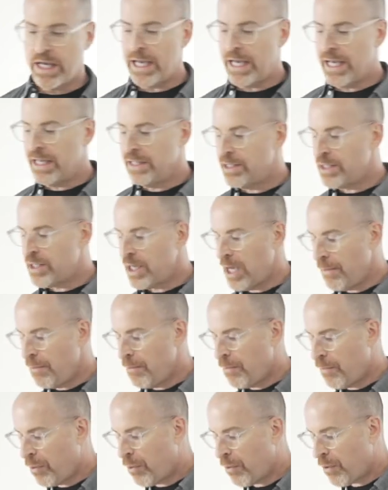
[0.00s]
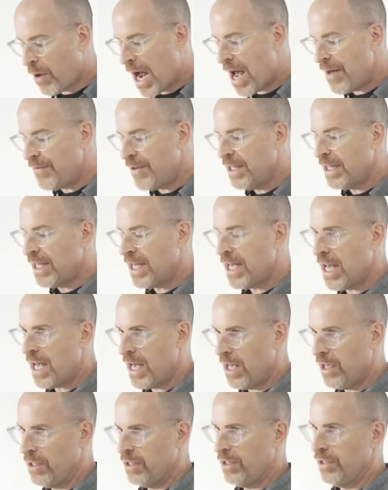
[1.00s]
in some privately
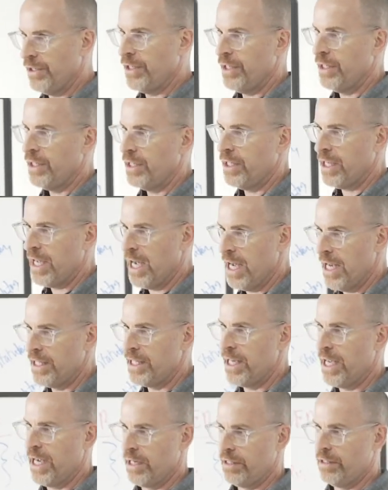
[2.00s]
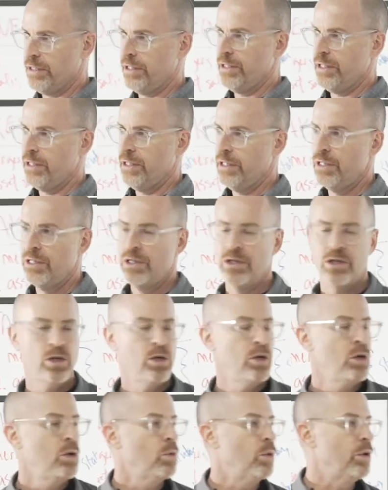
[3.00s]
held contexts
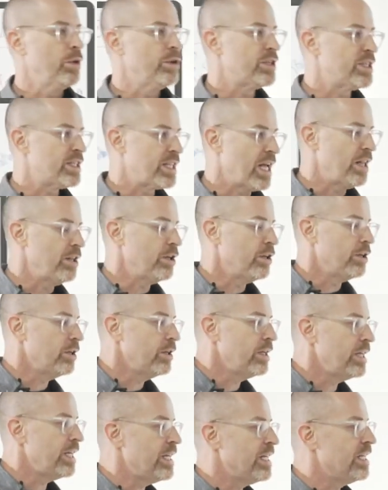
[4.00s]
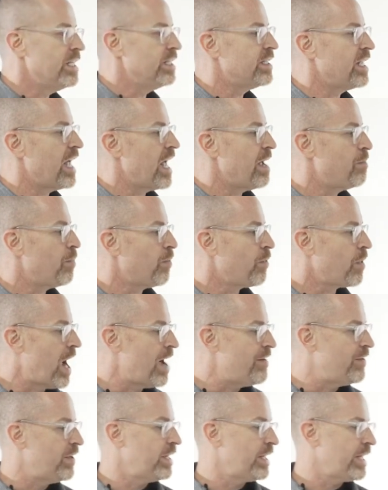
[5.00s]
where the seller is a
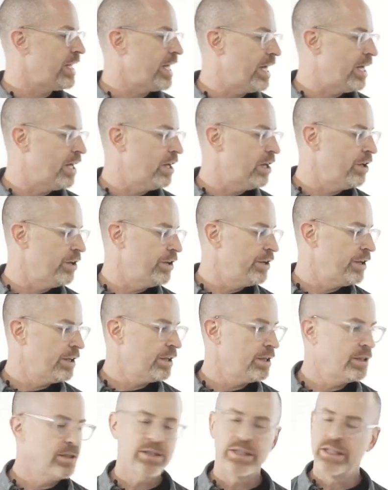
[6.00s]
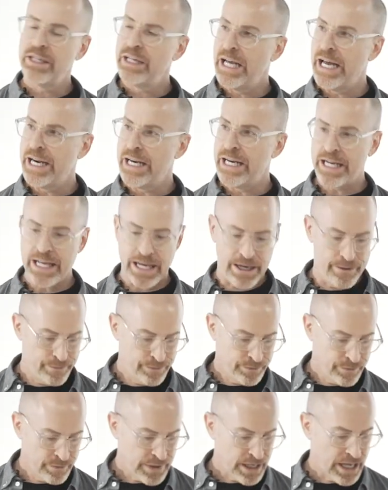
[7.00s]
privately held entity
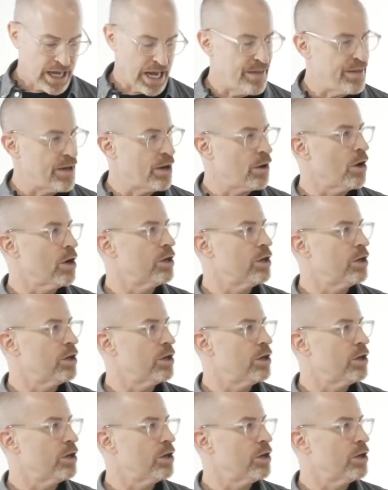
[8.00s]
and there are